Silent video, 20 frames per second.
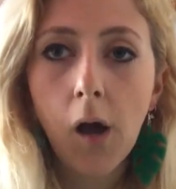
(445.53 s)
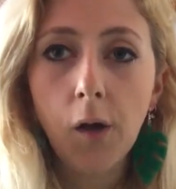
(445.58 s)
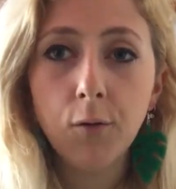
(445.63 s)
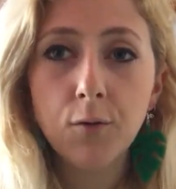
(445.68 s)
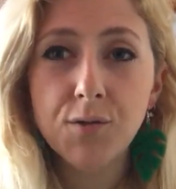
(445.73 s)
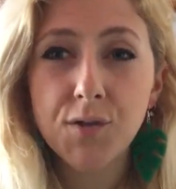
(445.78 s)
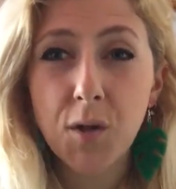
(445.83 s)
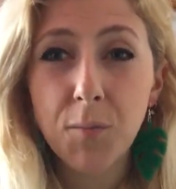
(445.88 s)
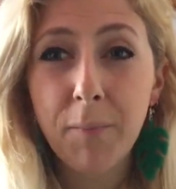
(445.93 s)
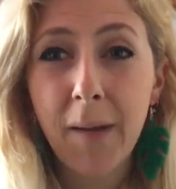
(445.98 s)
I
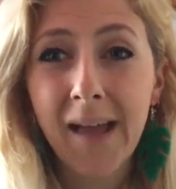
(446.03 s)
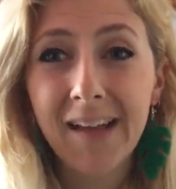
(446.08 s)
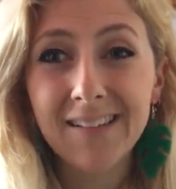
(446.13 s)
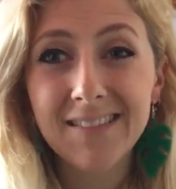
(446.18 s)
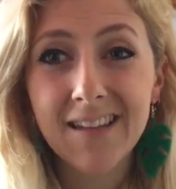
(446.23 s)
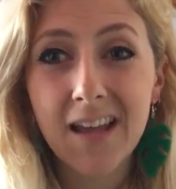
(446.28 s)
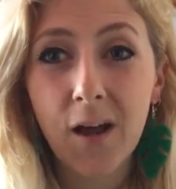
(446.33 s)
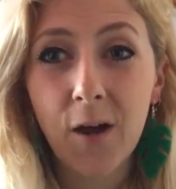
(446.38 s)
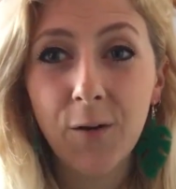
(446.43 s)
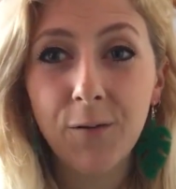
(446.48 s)
also
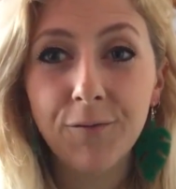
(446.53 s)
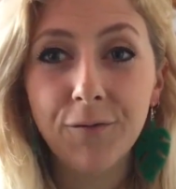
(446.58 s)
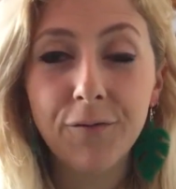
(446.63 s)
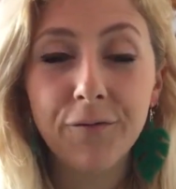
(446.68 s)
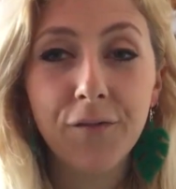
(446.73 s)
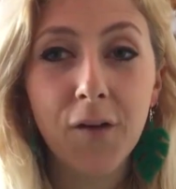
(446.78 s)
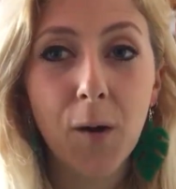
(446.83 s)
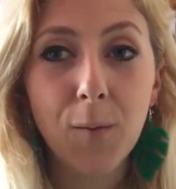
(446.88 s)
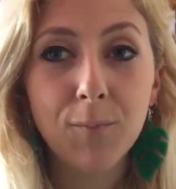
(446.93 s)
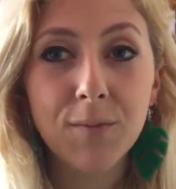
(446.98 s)
pegged it home
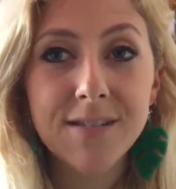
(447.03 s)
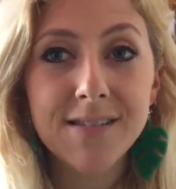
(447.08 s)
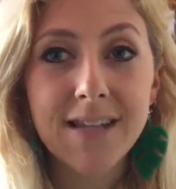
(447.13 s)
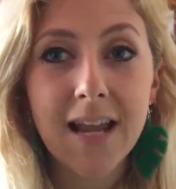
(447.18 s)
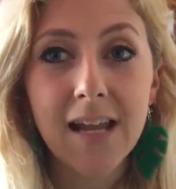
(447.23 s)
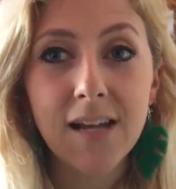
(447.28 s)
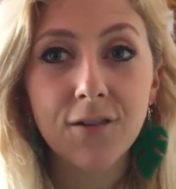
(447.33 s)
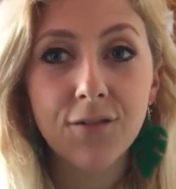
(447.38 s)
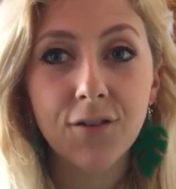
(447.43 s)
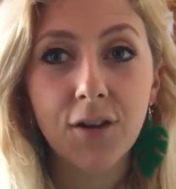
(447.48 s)
from Farnborough
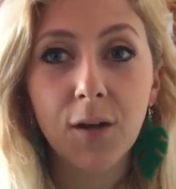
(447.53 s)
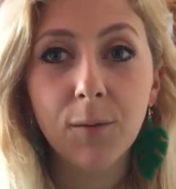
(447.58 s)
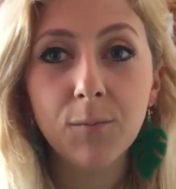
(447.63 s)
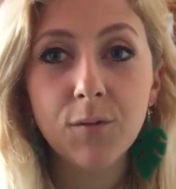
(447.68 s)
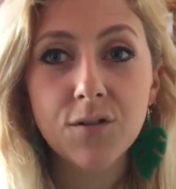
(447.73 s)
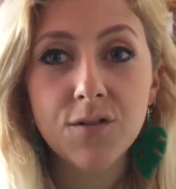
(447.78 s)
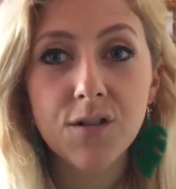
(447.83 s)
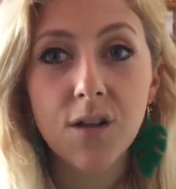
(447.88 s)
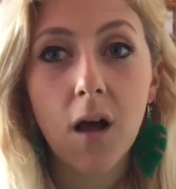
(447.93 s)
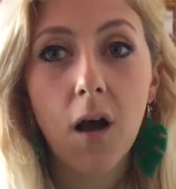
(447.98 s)
Station,
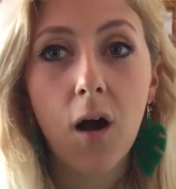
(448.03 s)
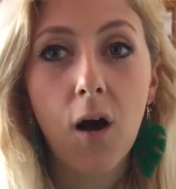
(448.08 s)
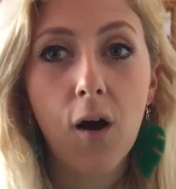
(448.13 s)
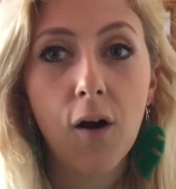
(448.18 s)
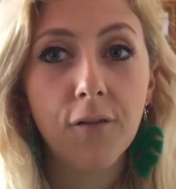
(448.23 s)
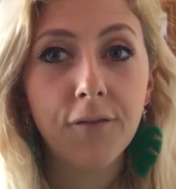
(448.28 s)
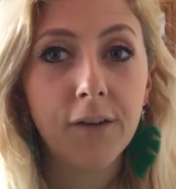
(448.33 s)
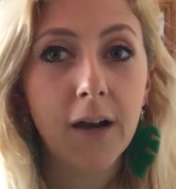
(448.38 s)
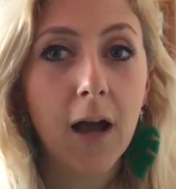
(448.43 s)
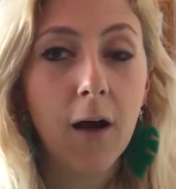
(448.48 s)
which is like a
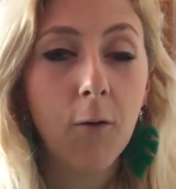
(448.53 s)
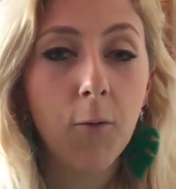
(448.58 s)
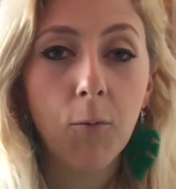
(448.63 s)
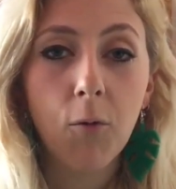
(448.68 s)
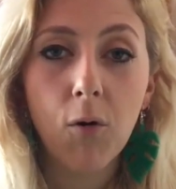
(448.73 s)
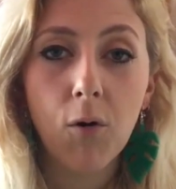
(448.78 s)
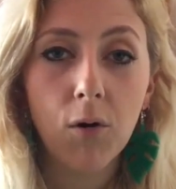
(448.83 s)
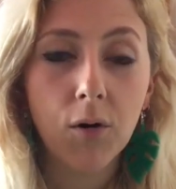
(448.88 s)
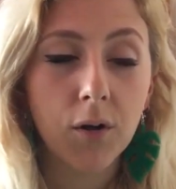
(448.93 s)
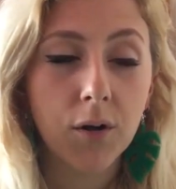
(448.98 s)
half an hour
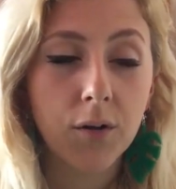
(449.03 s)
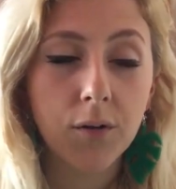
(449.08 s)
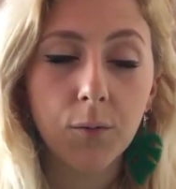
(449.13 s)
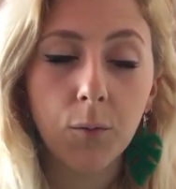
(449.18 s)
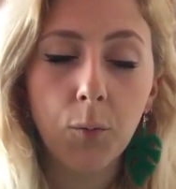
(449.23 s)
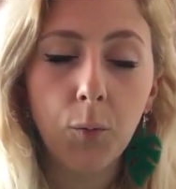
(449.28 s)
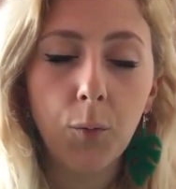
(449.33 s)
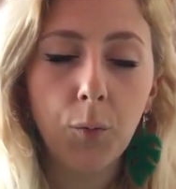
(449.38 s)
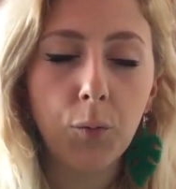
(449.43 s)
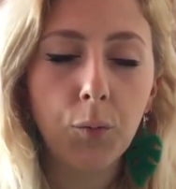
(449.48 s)
walk,
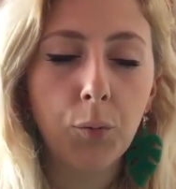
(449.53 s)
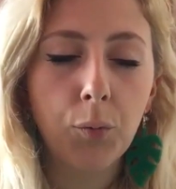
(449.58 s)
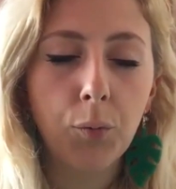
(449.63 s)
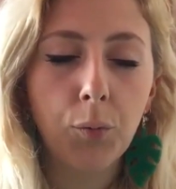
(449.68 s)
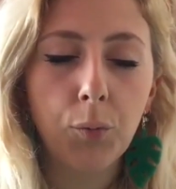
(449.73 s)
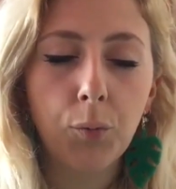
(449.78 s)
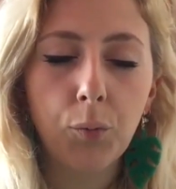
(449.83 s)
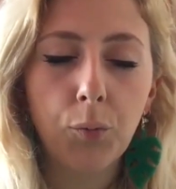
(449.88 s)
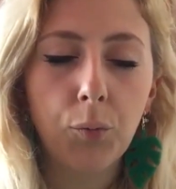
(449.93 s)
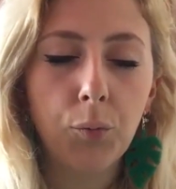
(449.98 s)
and
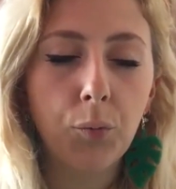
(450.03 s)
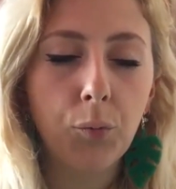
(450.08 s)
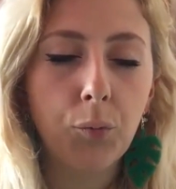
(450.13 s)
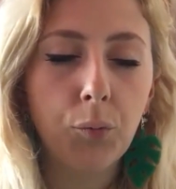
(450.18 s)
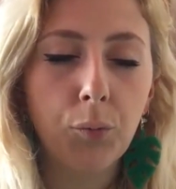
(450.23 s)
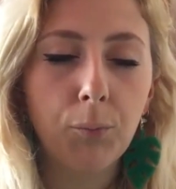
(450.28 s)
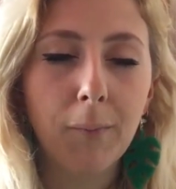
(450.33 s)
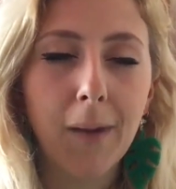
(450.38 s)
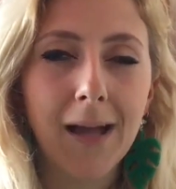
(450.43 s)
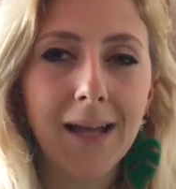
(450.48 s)

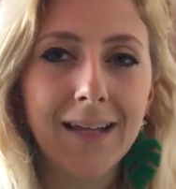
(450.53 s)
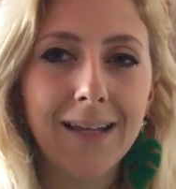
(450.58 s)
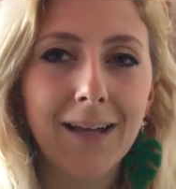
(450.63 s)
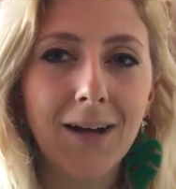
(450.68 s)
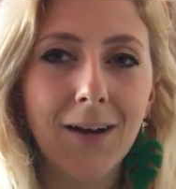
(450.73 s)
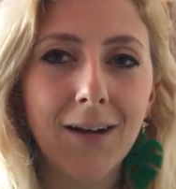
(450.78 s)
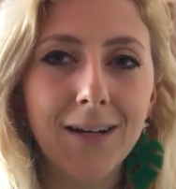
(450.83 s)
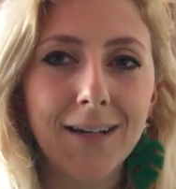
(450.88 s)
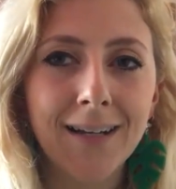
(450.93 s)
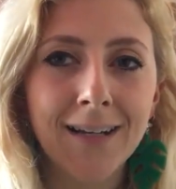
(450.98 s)
oh my
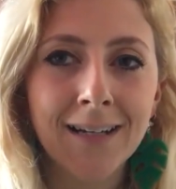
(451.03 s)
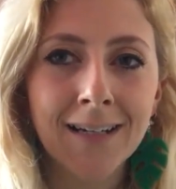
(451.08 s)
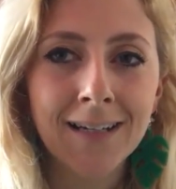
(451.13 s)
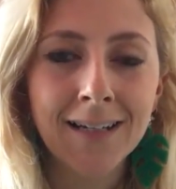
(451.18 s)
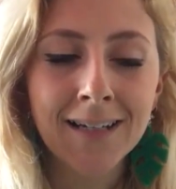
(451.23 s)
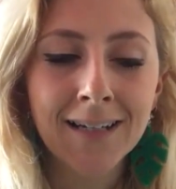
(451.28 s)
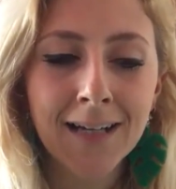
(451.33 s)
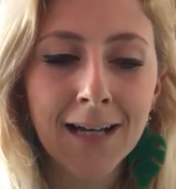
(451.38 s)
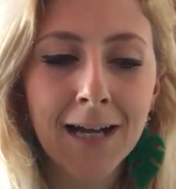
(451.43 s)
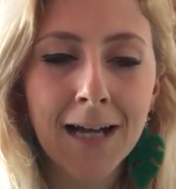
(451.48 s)
god.
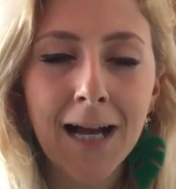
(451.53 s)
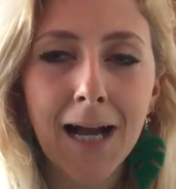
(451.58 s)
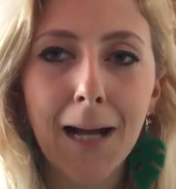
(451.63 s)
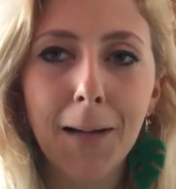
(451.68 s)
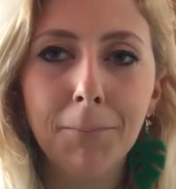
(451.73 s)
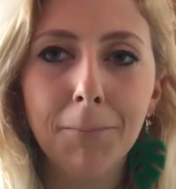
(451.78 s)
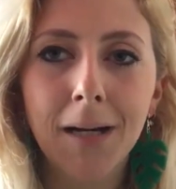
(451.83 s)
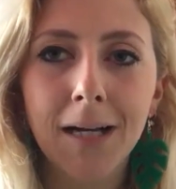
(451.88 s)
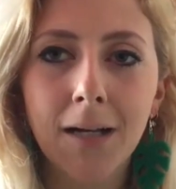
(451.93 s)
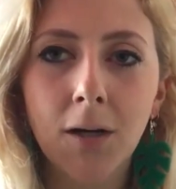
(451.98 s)

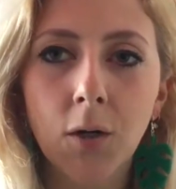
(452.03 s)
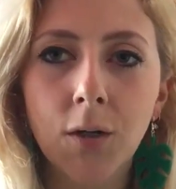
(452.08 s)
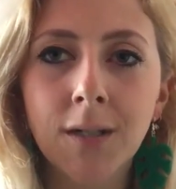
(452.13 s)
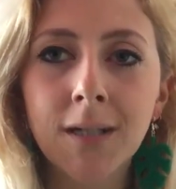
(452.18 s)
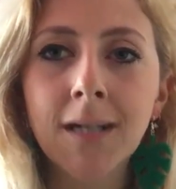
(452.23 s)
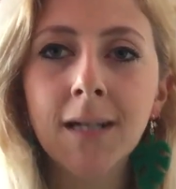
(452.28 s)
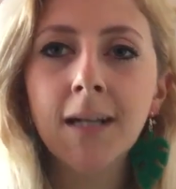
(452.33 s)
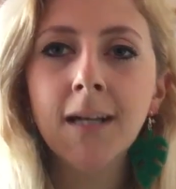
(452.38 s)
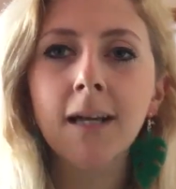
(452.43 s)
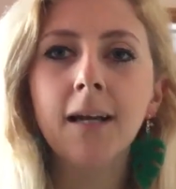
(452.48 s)

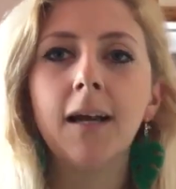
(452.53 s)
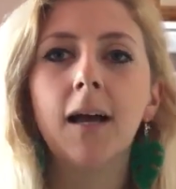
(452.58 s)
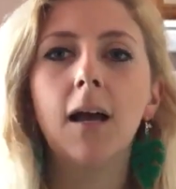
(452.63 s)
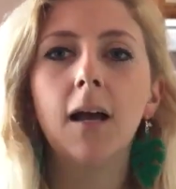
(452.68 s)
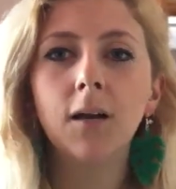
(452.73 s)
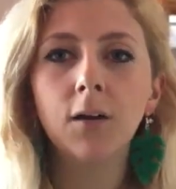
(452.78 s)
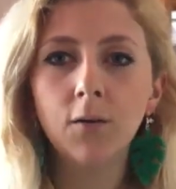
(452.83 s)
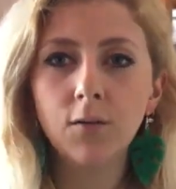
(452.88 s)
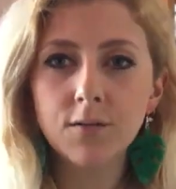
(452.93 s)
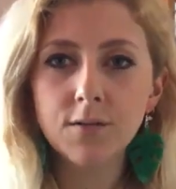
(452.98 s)

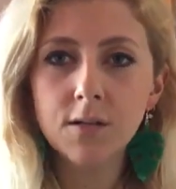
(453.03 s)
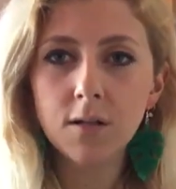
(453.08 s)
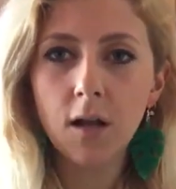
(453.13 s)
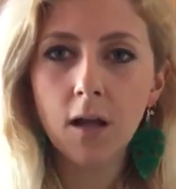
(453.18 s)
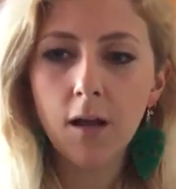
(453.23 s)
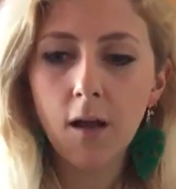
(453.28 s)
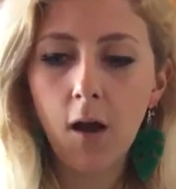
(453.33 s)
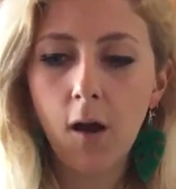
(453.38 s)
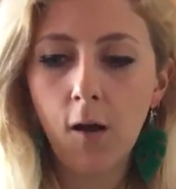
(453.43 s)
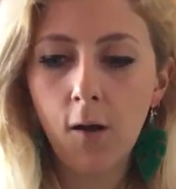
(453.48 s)
I got to
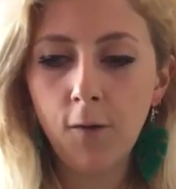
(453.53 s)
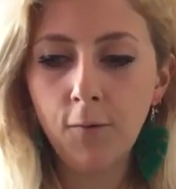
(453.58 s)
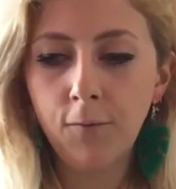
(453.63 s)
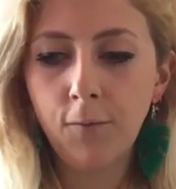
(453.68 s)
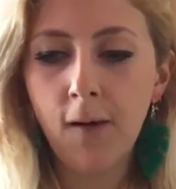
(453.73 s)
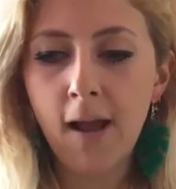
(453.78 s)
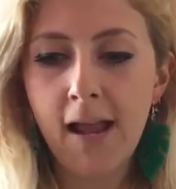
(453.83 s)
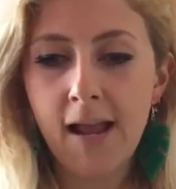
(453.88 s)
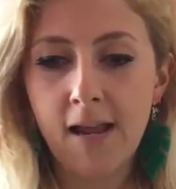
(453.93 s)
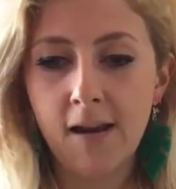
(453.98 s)
like
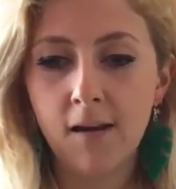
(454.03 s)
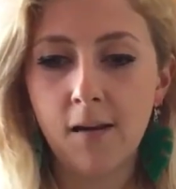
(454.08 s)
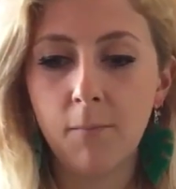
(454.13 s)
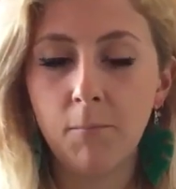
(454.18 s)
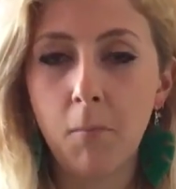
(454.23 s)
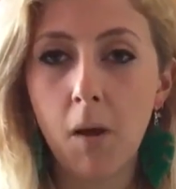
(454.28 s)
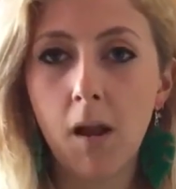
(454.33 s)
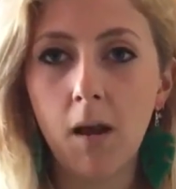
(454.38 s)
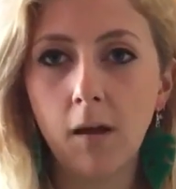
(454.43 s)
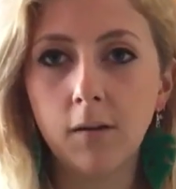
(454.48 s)
halfway and
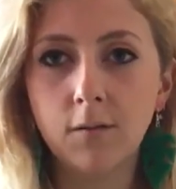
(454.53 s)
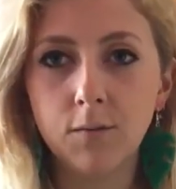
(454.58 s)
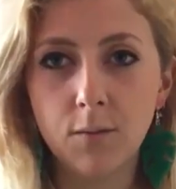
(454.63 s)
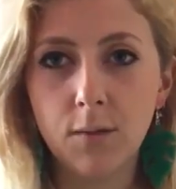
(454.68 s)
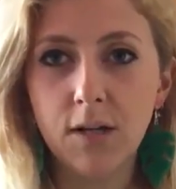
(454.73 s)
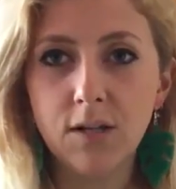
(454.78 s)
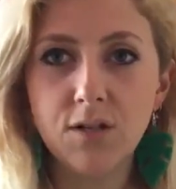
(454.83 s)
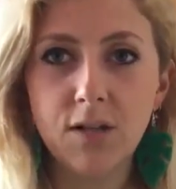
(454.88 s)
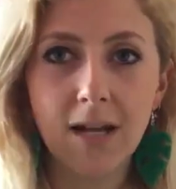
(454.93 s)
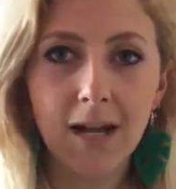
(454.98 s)
my lungs
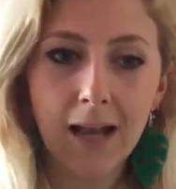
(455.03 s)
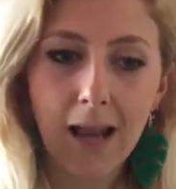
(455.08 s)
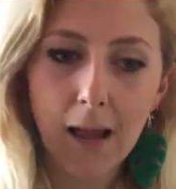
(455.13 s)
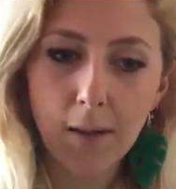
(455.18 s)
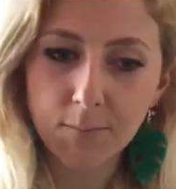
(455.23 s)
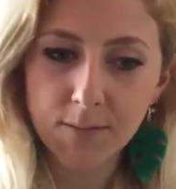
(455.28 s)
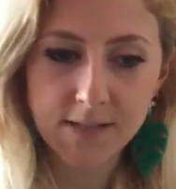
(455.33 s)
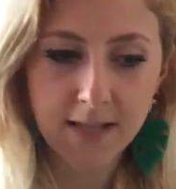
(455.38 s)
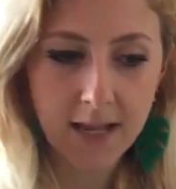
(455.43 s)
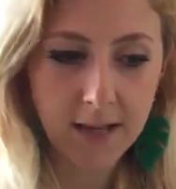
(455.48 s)
were literally
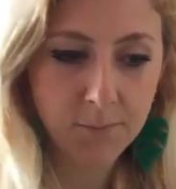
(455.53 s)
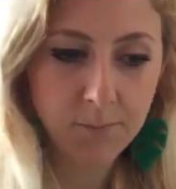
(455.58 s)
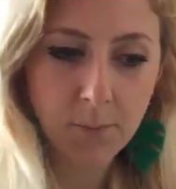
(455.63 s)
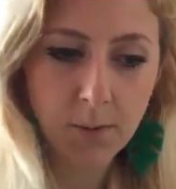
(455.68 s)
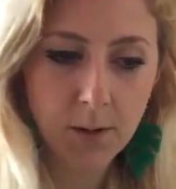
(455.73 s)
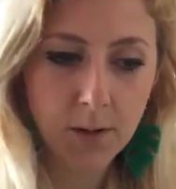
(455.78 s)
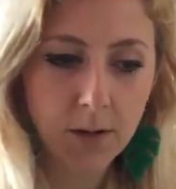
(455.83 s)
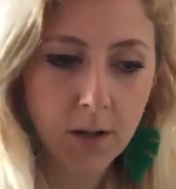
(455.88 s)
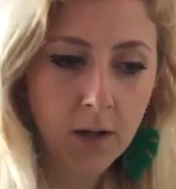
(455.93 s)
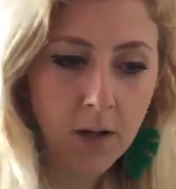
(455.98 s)
collapsing,
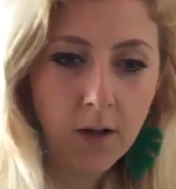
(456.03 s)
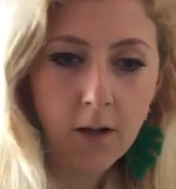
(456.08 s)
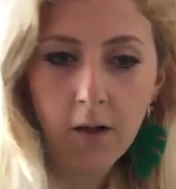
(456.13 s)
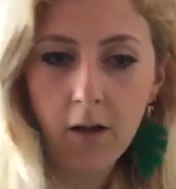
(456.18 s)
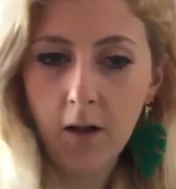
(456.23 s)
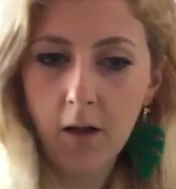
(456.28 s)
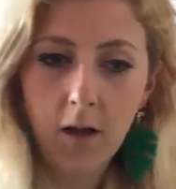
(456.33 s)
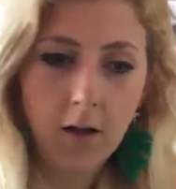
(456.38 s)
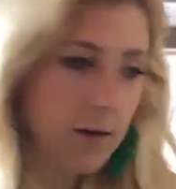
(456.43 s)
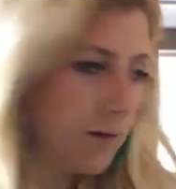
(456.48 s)
but
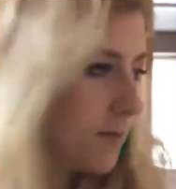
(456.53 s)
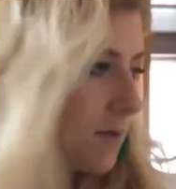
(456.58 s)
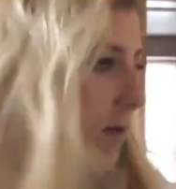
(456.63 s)
I